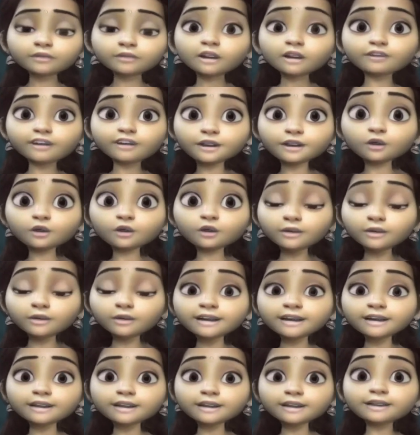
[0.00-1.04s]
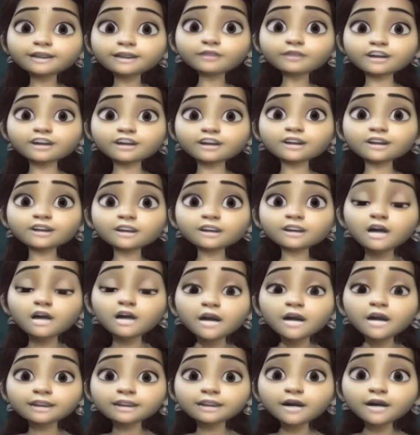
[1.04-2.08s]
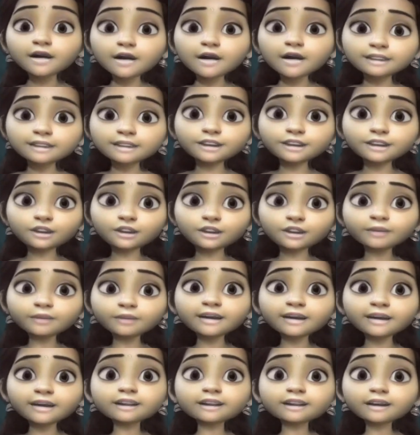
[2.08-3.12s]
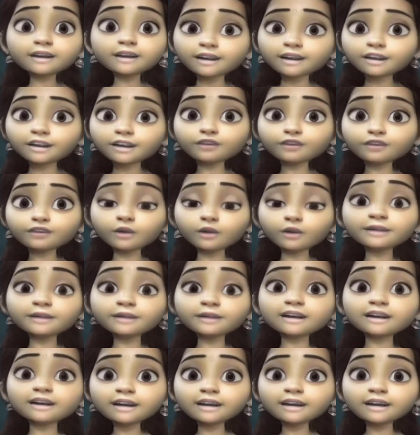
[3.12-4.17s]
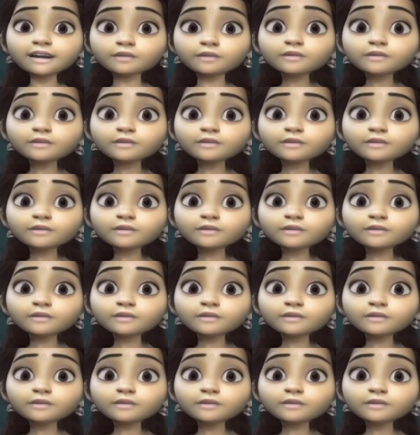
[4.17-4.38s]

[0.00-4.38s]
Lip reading: For numeric entry questions, the answer should be in the correct format, like